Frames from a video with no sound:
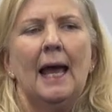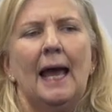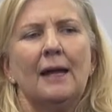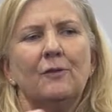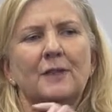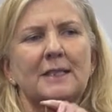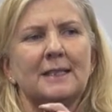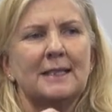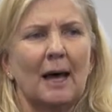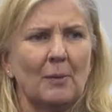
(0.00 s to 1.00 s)
And for
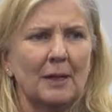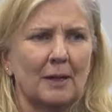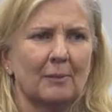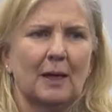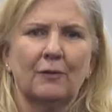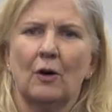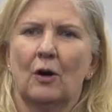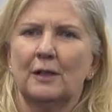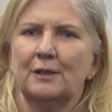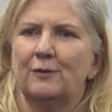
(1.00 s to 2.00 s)
some of them, they've
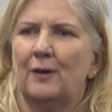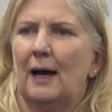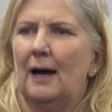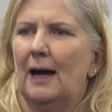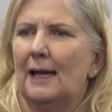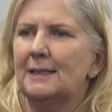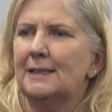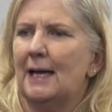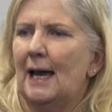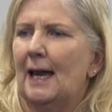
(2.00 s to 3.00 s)
gone as far as
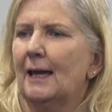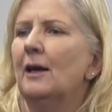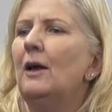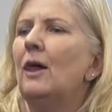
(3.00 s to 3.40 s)
saying